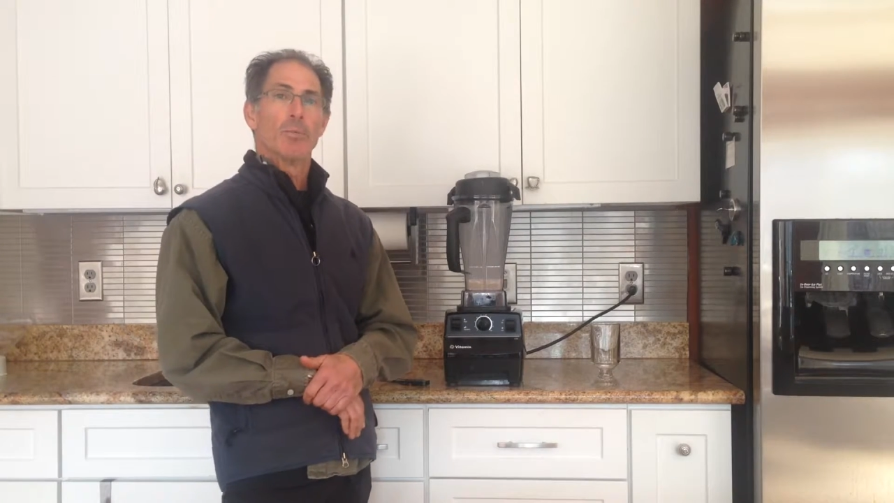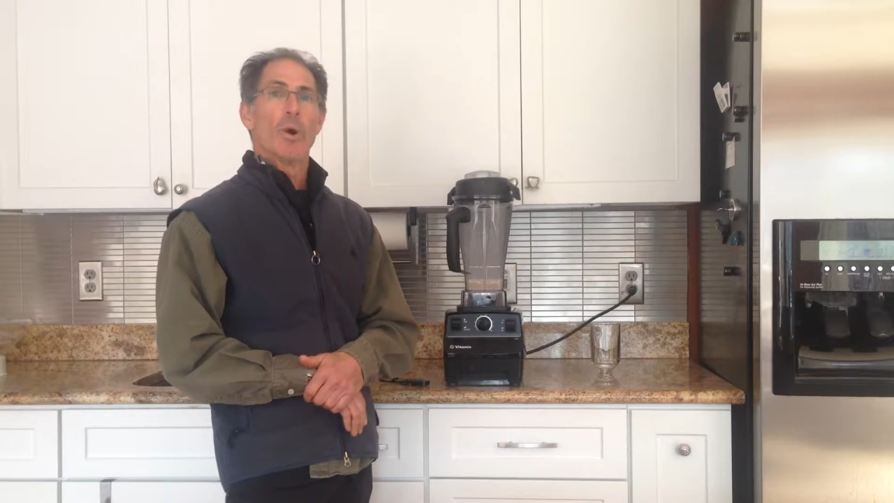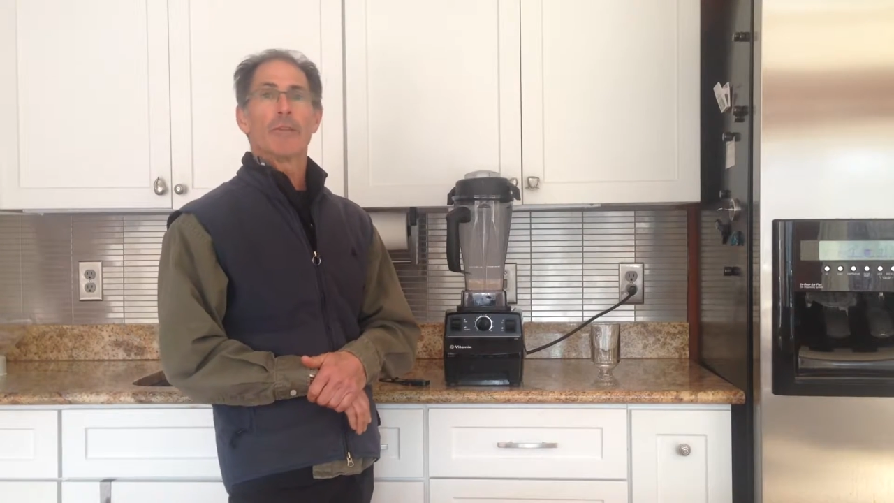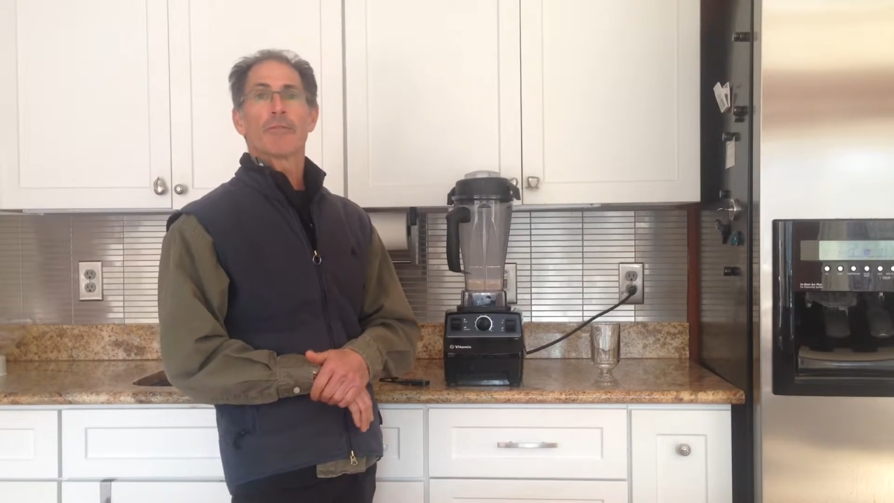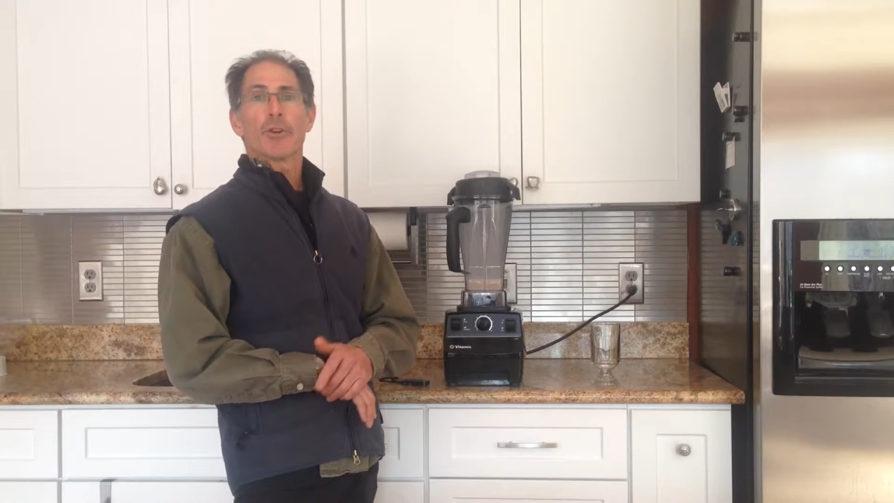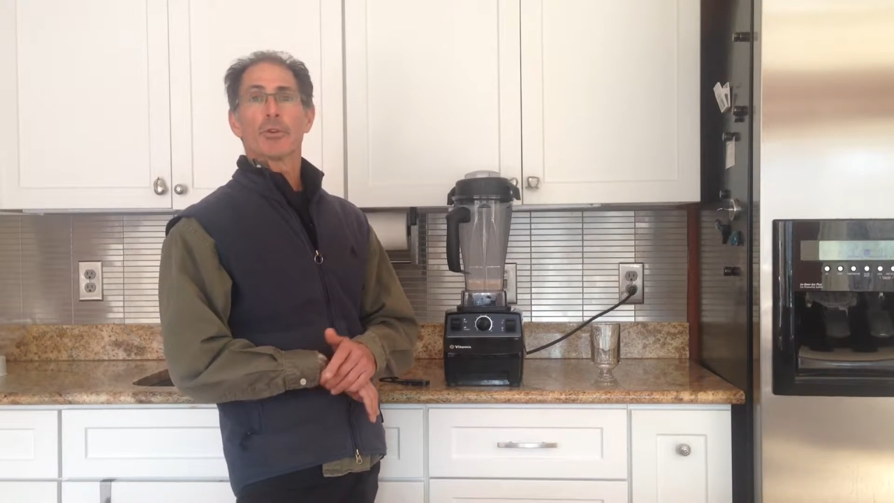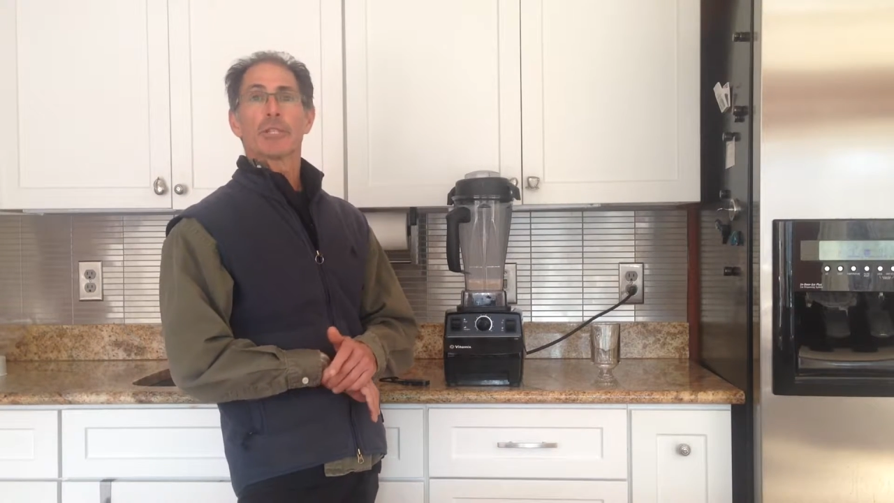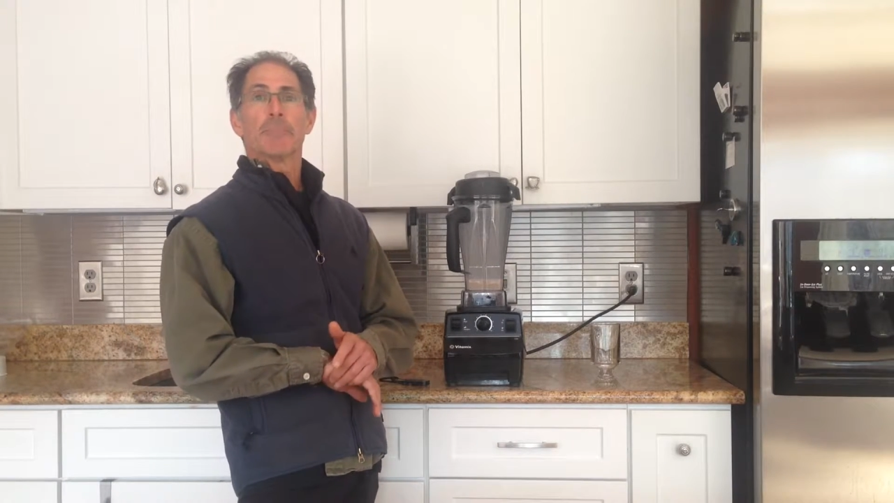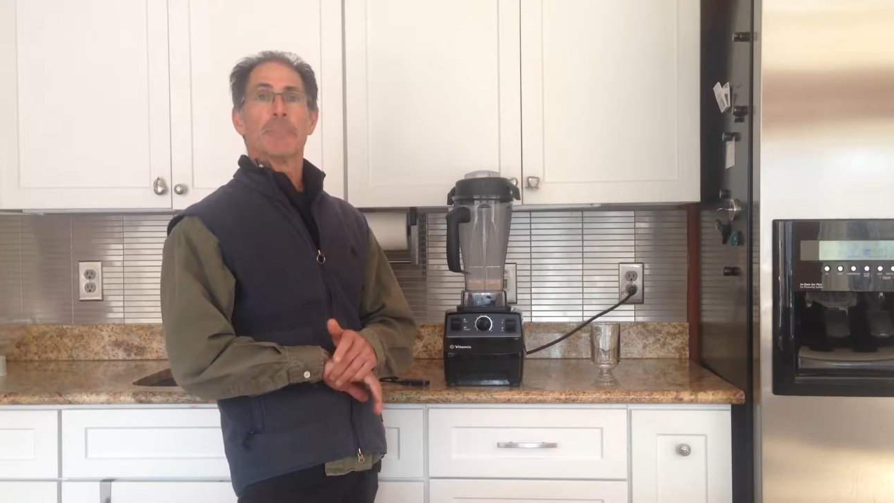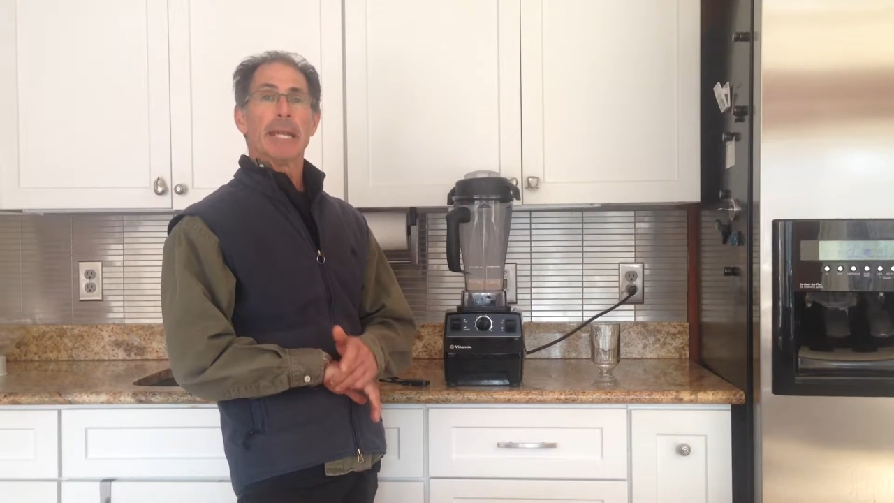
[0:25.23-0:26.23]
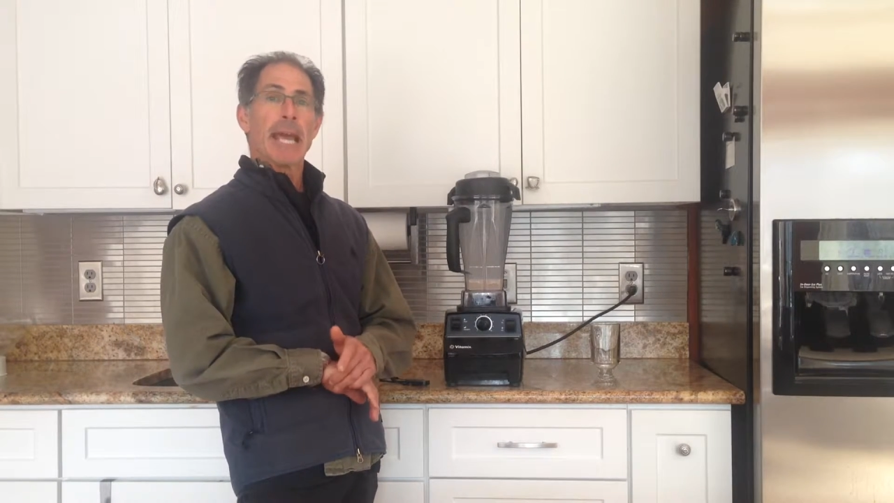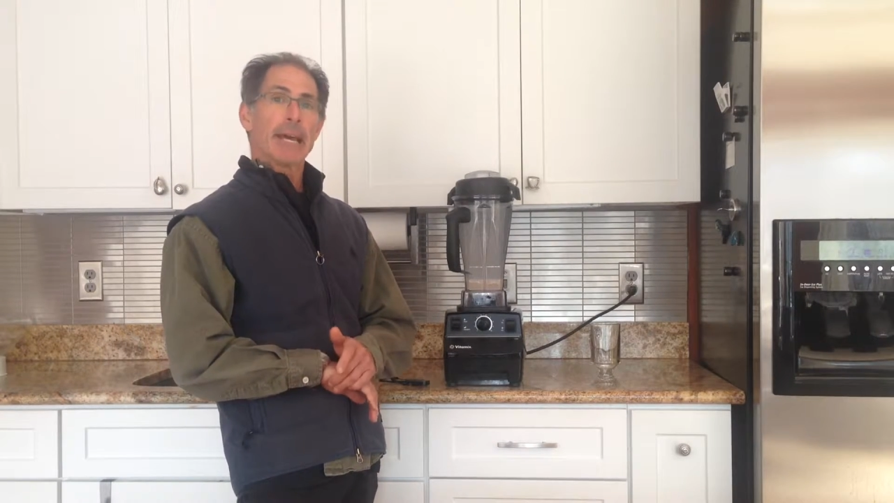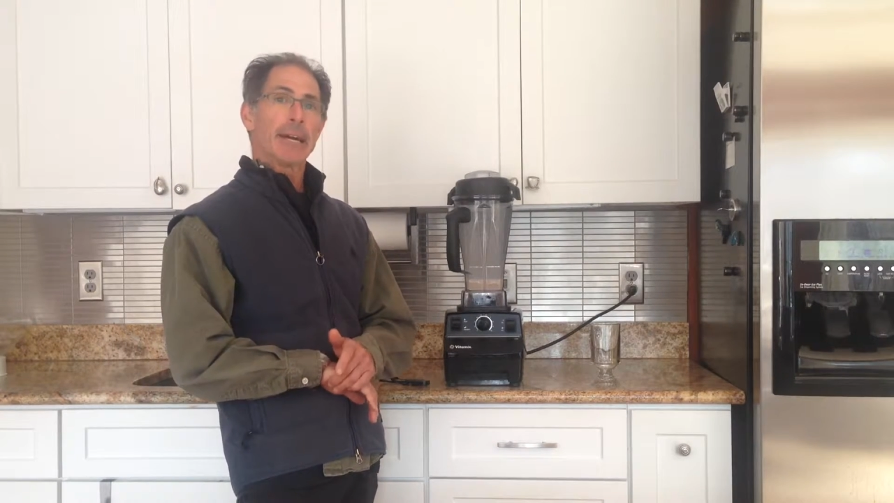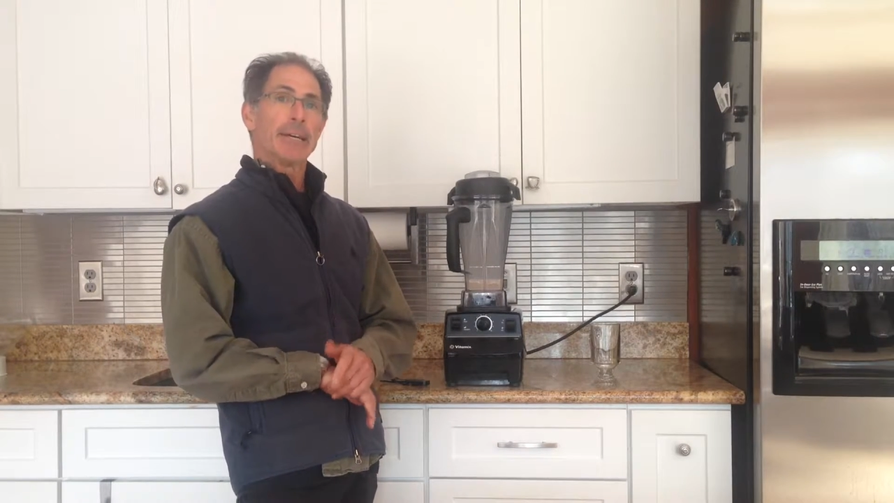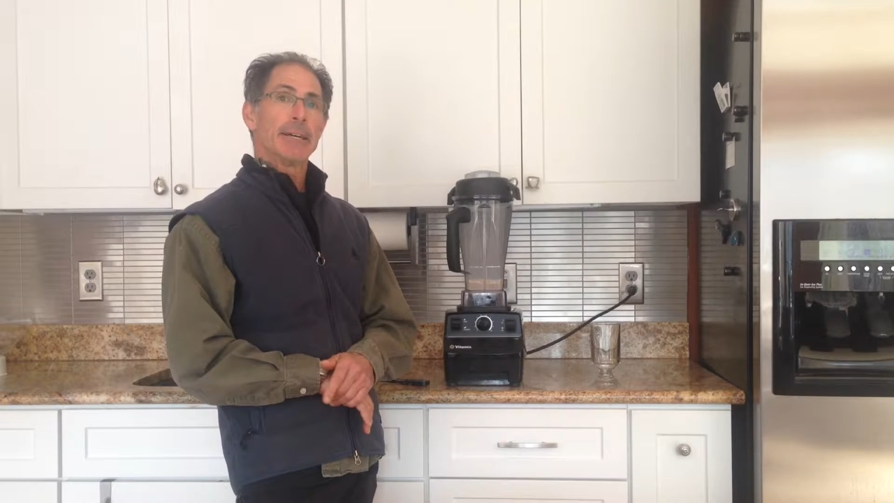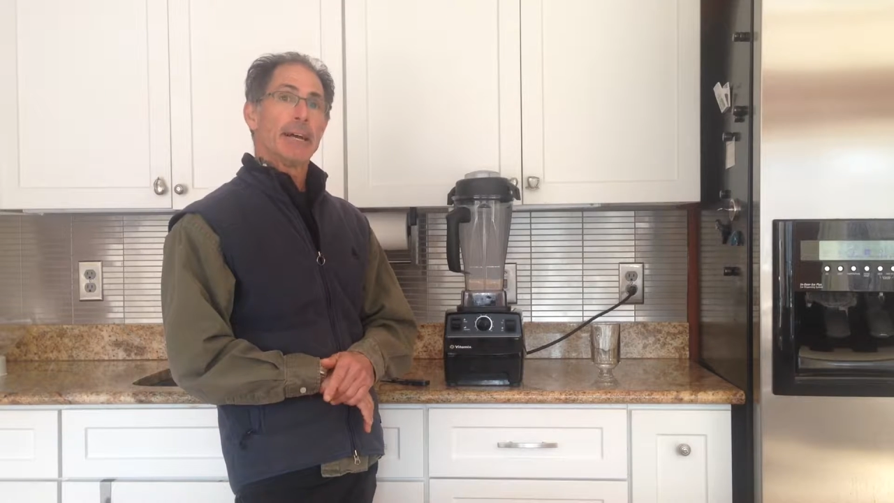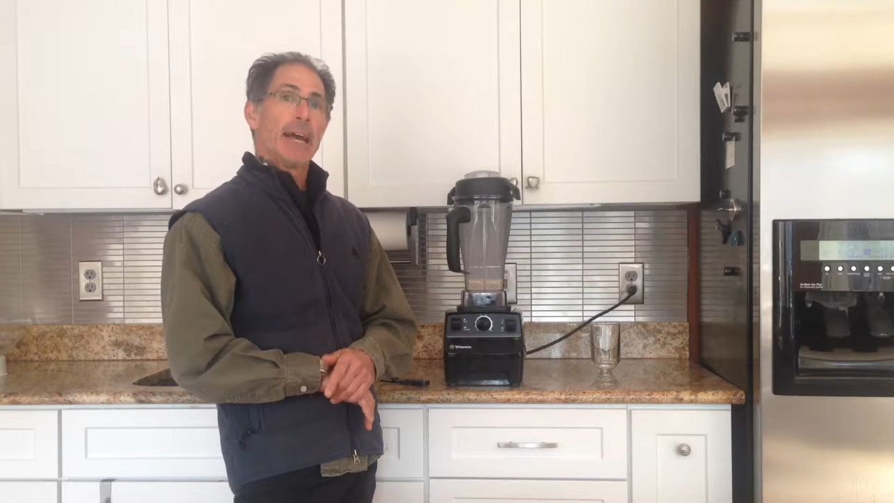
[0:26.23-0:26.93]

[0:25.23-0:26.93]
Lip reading: 1 frozen banana,